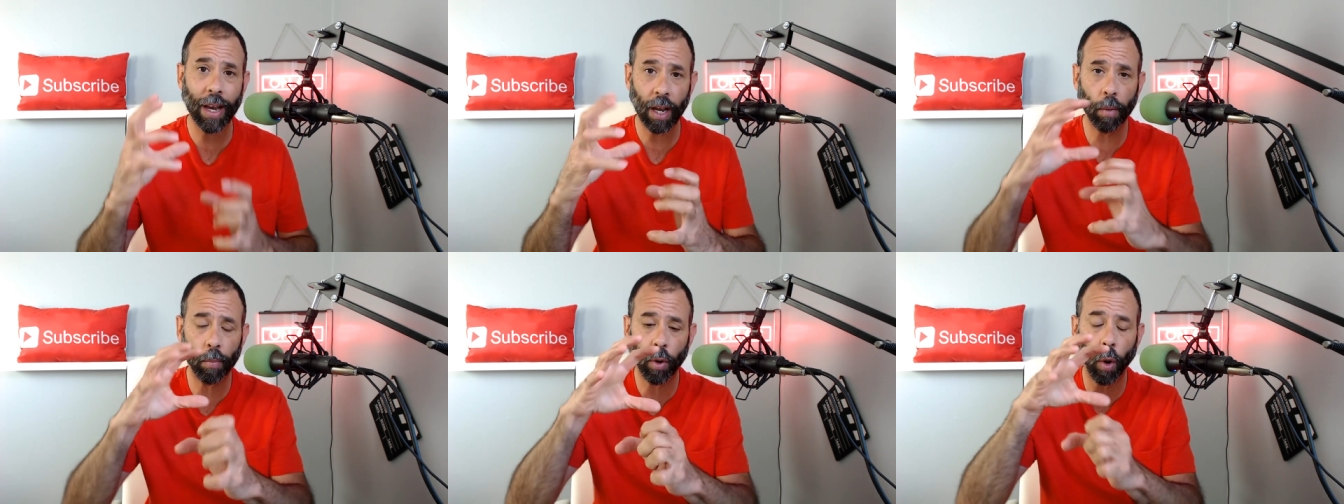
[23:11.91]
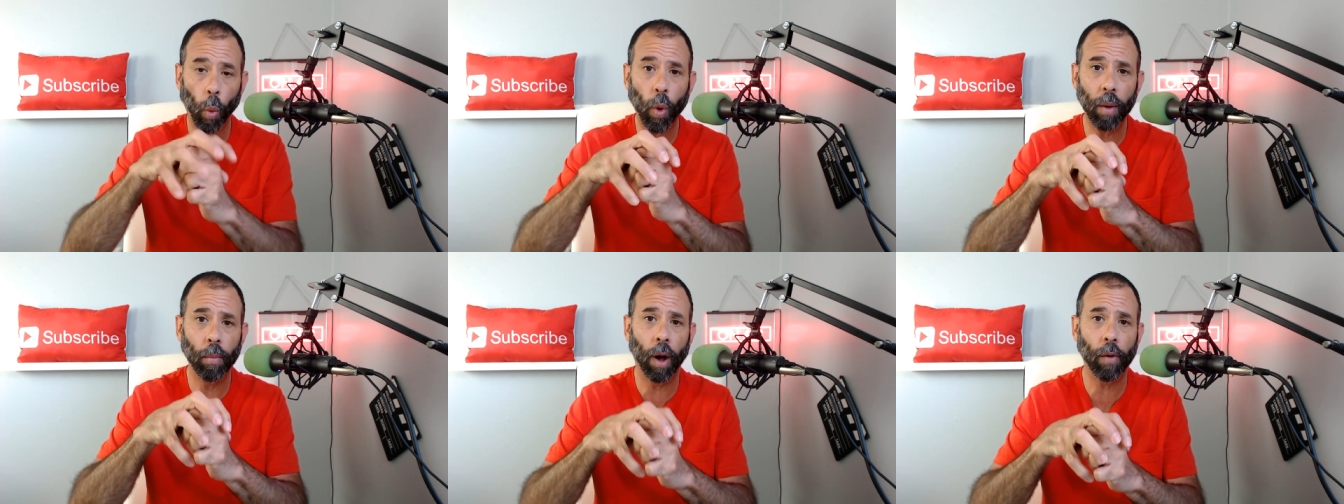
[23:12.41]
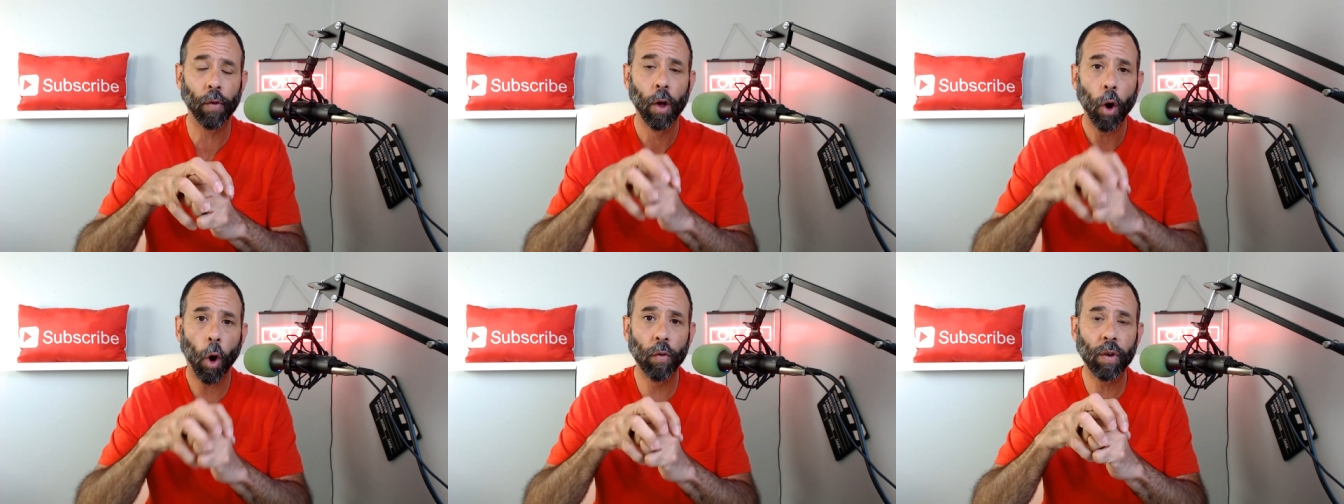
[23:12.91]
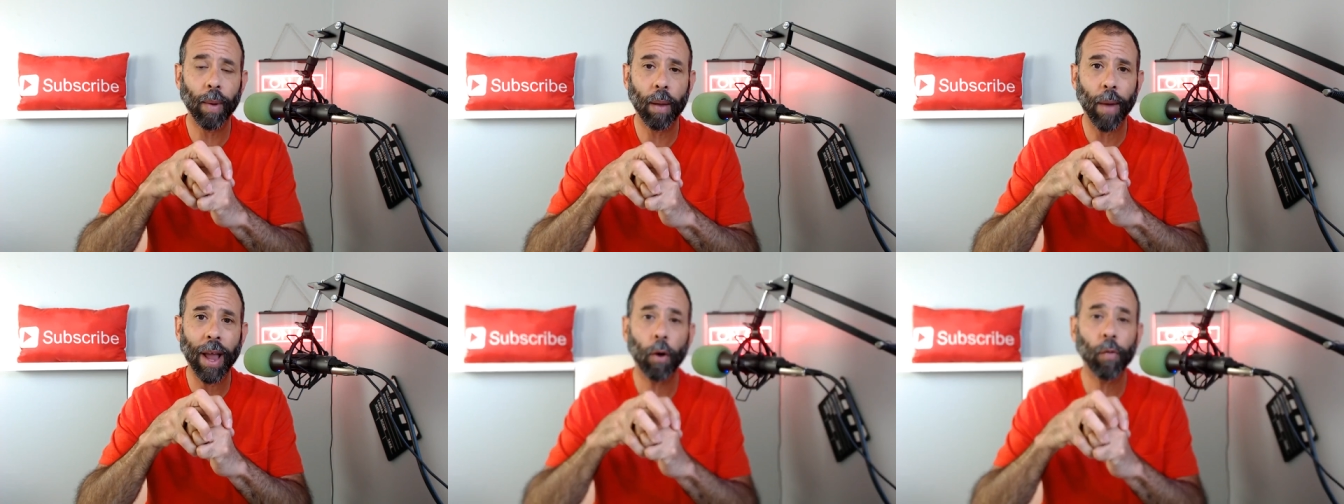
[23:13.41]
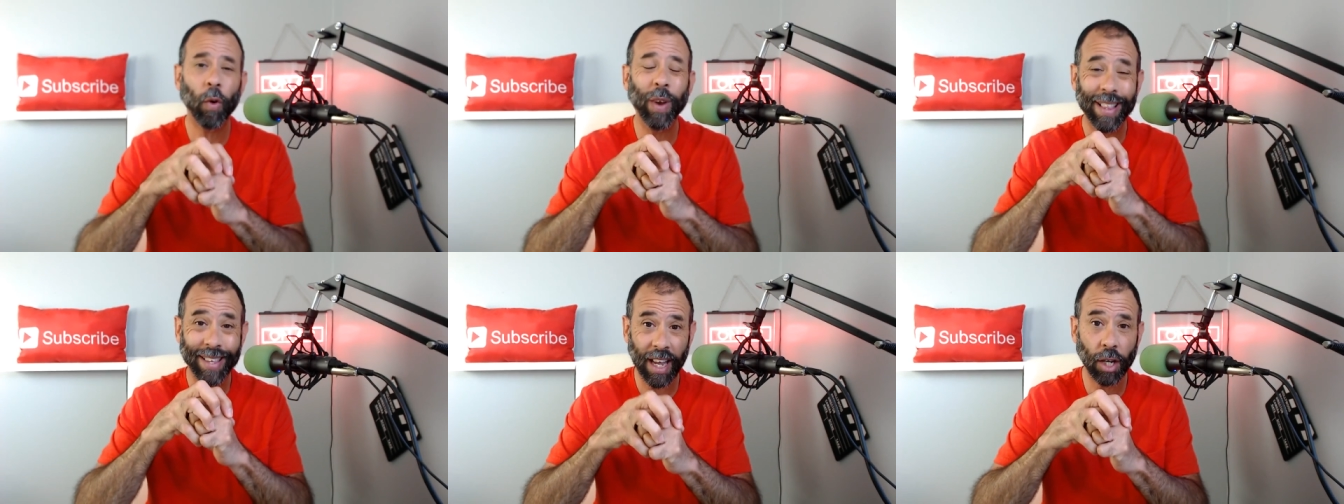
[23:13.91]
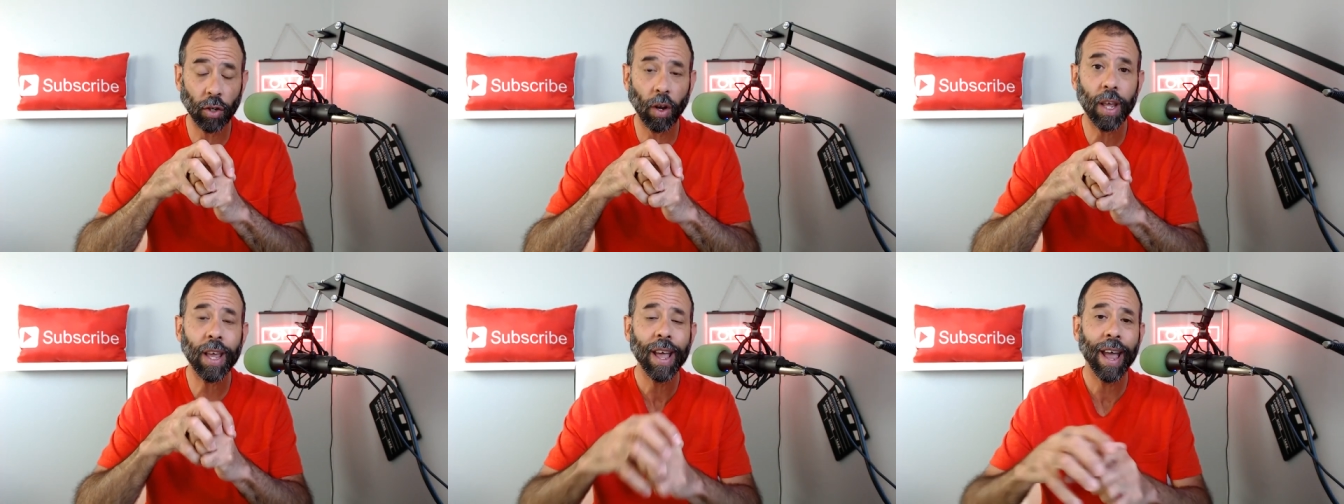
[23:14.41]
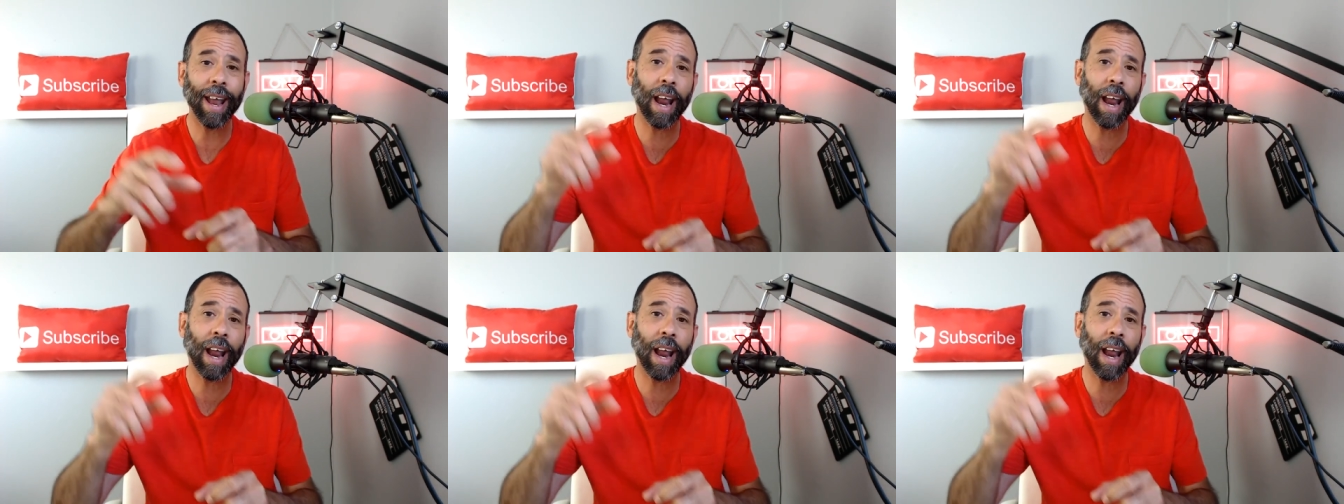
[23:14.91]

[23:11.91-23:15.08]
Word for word: I didn't put a wind muff over my microphone intentionally,